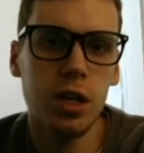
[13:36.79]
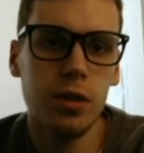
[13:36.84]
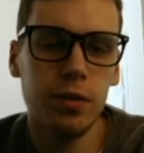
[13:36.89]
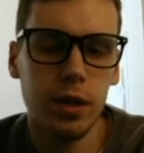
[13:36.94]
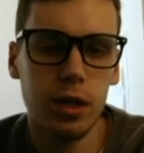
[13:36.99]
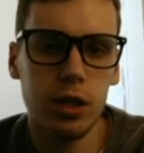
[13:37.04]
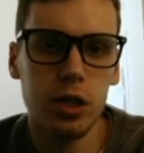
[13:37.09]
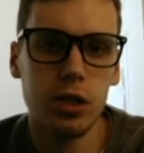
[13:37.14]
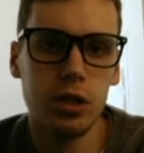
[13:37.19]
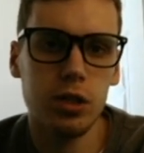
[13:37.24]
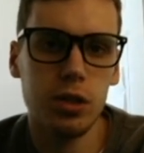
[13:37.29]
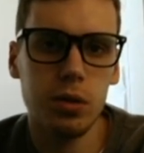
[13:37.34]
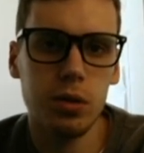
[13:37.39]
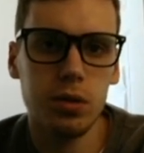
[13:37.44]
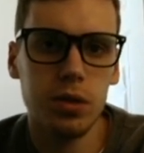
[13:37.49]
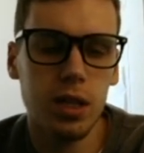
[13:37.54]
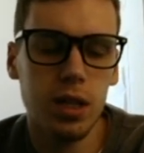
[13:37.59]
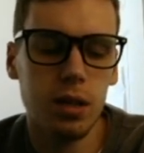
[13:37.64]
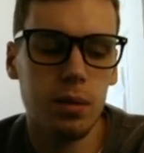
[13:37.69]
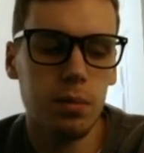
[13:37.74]
If I change a new
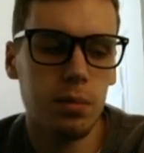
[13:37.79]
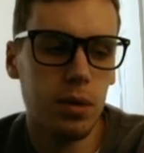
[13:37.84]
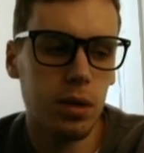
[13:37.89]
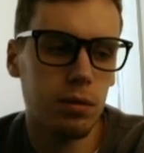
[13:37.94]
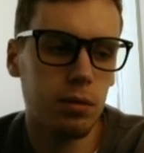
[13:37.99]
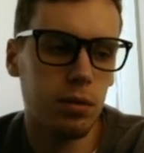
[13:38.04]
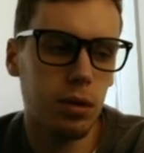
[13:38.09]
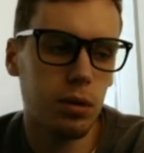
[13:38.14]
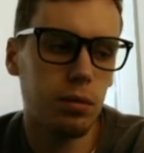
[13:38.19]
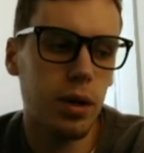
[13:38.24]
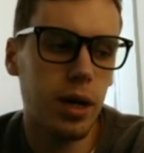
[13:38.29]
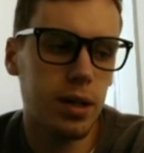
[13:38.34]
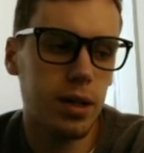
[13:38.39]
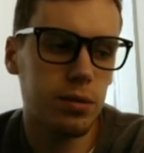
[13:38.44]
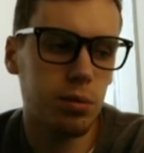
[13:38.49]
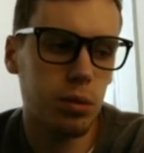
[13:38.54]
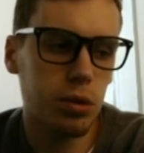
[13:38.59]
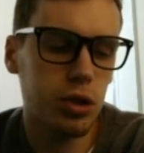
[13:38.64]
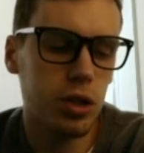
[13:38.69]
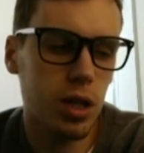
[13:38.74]
team, the
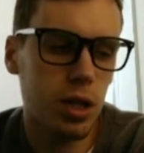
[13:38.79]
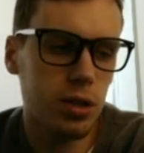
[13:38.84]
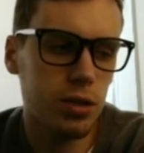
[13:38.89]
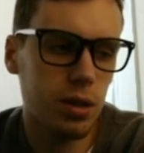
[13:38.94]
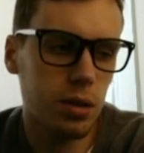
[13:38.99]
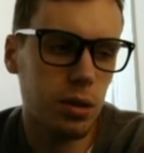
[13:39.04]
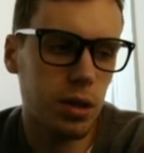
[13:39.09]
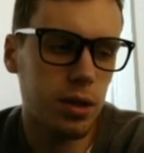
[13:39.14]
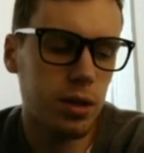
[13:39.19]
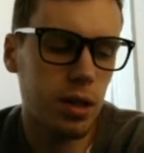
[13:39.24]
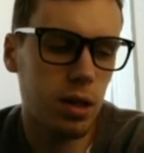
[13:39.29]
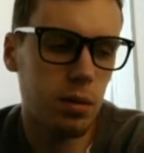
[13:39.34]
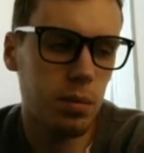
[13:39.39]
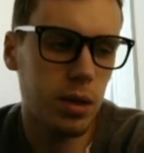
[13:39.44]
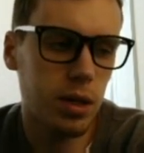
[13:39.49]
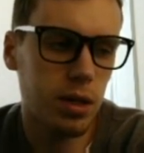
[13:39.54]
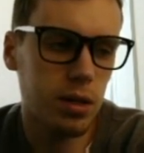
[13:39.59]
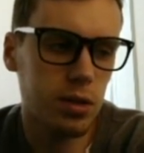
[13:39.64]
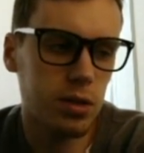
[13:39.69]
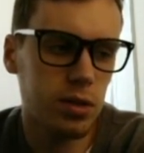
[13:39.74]
ratings will change that are in there
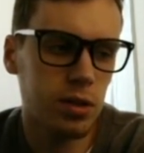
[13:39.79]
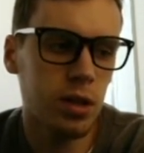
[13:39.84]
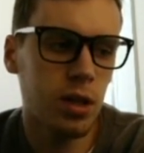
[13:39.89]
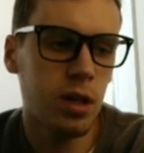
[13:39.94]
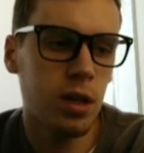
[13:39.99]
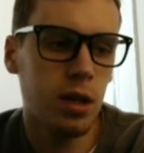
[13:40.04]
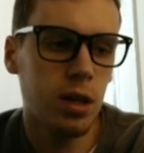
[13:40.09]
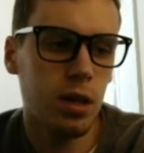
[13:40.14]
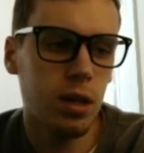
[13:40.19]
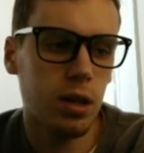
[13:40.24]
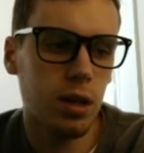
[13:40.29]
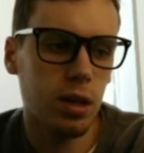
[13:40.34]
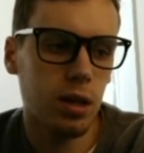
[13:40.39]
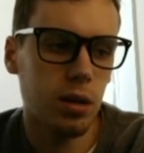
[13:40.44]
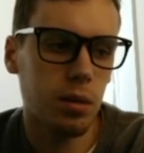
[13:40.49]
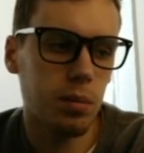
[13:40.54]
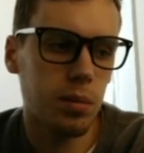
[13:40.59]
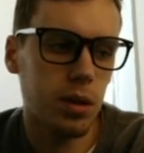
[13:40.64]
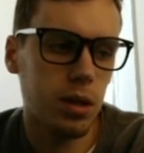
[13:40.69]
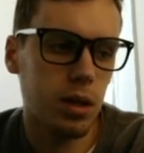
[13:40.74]
because
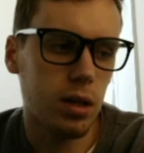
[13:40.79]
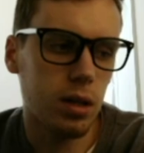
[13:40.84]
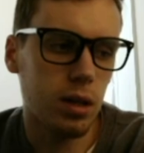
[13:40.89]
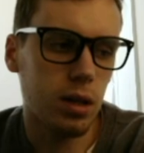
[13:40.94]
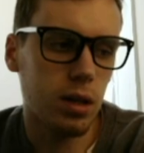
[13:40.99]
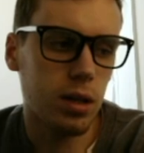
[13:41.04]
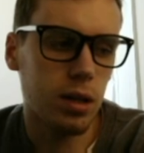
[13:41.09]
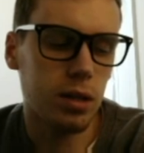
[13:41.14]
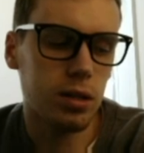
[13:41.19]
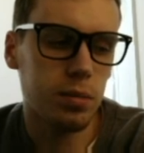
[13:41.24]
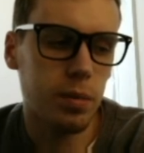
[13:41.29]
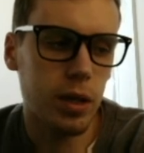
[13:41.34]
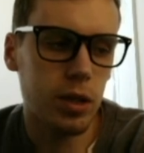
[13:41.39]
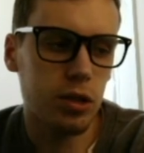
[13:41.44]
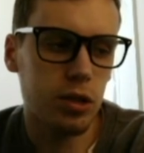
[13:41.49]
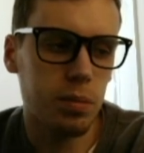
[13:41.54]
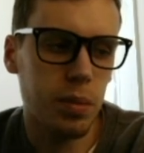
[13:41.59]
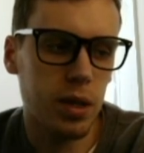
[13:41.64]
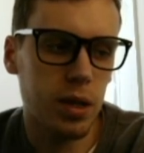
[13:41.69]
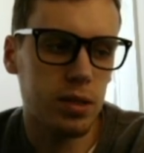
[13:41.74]
the index match
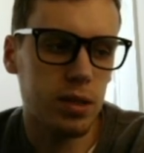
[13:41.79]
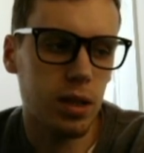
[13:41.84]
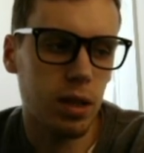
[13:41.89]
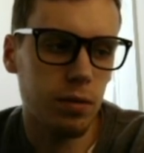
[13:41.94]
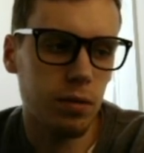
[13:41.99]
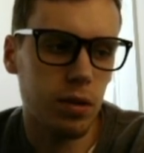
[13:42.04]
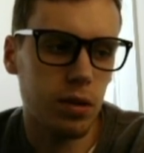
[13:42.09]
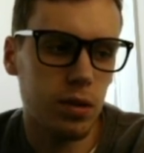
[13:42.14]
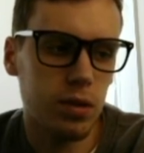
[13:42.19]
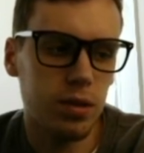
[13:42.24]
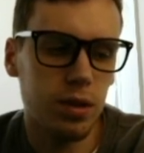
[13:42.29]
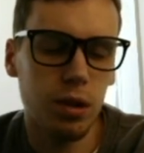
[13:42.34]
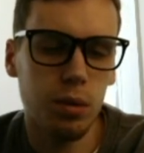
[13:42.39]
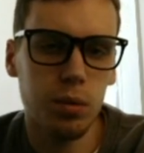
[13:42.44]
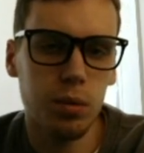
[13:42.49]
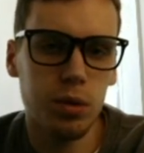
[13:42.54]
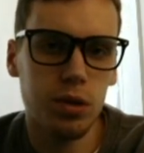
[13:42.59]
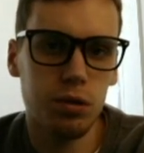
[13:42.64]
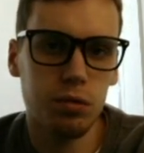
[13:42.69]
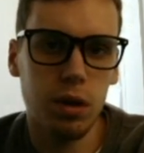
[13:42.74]
is based off of this cell,
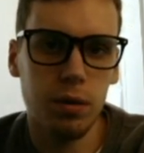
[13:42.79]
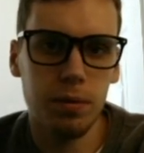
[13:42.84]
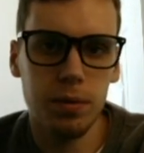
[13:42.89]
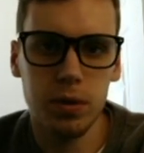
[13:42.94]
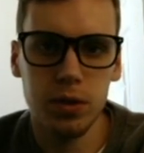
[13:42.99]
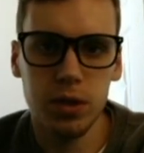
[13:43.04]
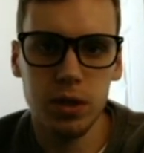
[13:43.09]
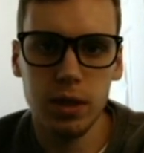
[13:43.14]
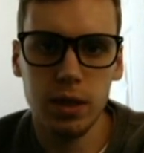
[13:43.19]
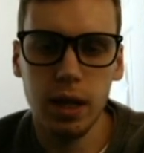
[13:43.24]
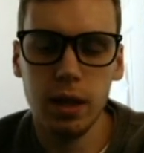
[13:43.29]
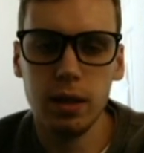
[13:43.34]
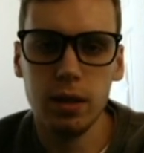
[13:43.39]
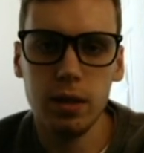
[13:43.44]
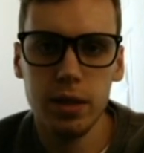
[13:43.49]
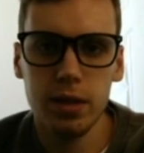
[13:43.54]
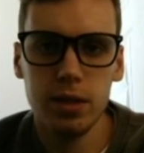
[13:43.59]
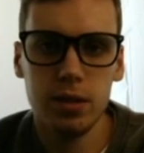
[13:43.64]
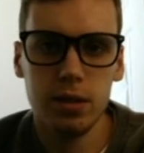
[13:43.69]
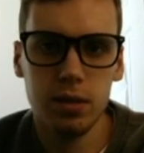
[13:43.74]
which is referencing that
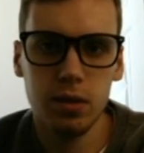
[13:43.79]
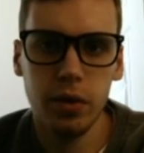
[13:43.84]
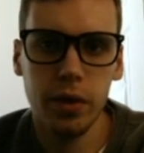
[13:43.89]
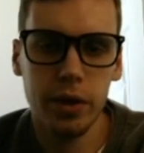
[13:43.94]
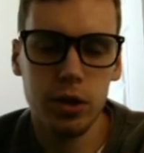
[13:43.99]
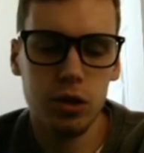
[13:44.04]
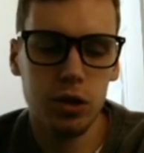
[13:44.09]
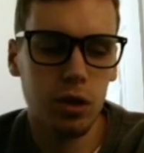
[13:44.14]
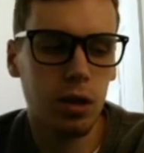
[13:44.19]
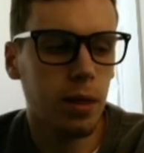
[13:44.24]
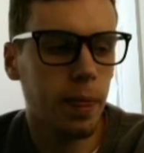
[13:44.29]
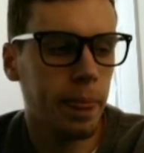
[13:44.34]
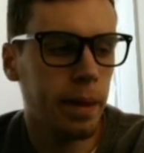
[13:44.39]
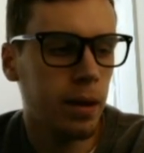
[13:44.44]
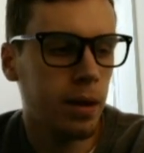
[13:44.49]
list selection.